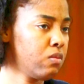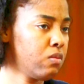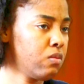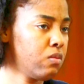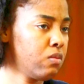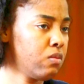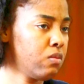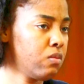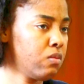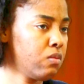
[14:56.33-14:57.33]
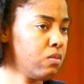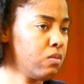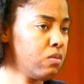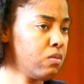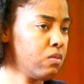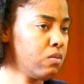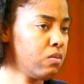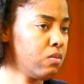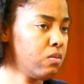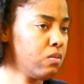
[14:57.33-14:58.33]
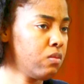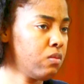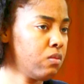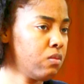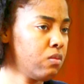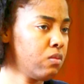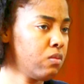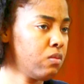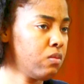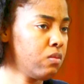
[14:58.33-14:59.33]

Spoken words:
Nobody speaks.